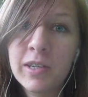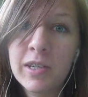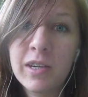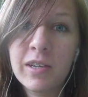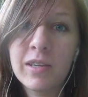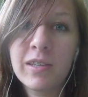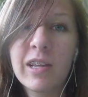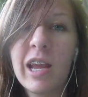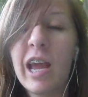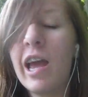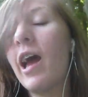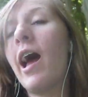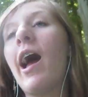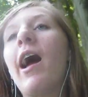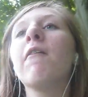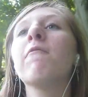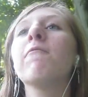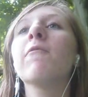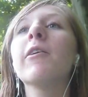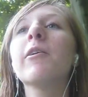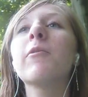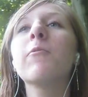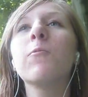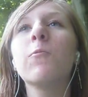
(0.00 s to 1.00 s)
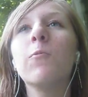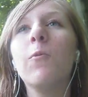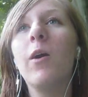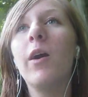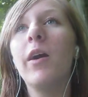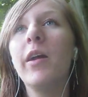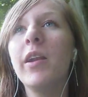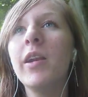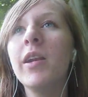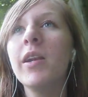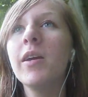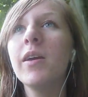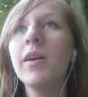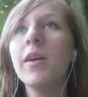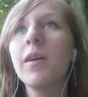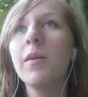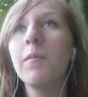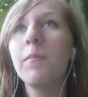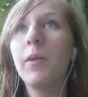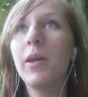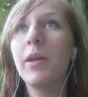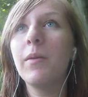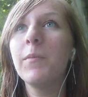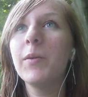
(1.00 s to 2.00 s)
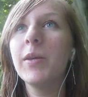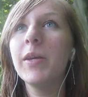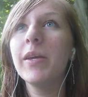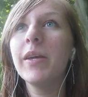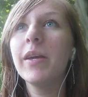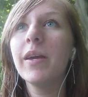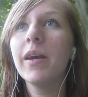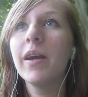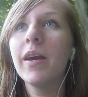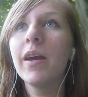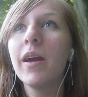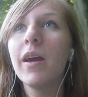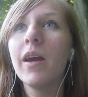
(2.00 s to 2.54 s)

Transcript: Just I've read one, maybe.